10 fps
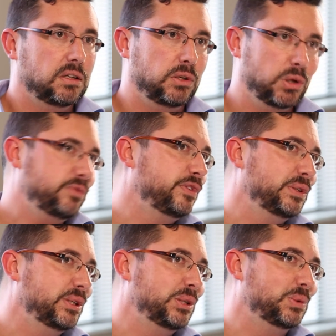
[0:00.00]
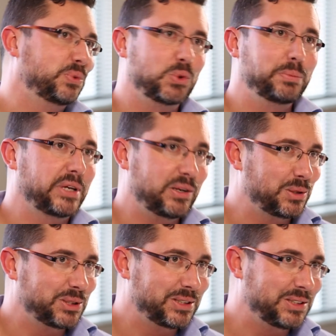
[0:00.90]
Not filling in the form
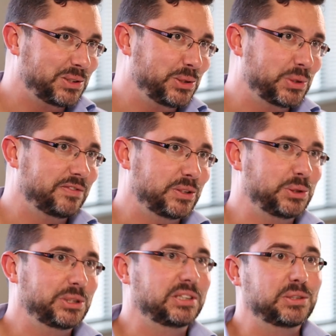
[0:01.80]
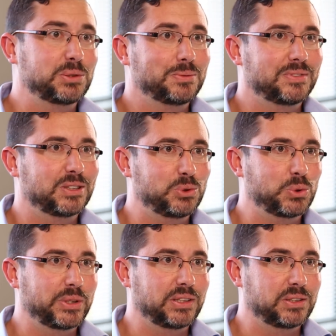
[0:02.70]
guarantees that you have no chance of
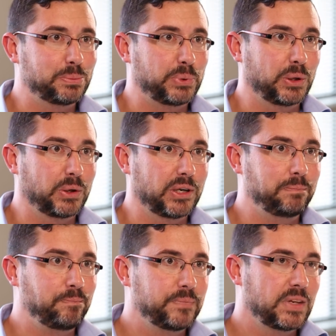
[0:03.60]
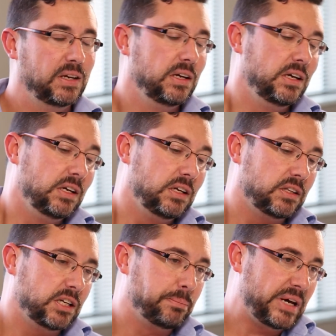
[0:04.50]
joining this program.
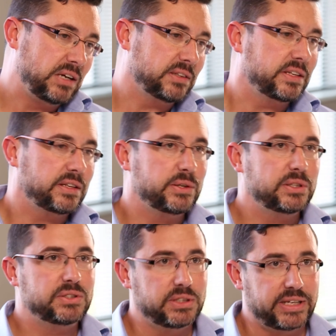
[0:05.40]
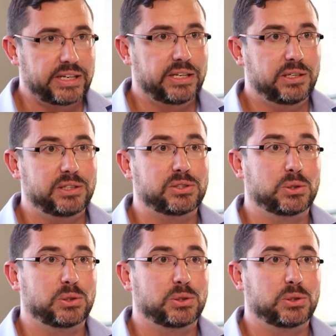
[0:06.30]
The amount that there is to gain is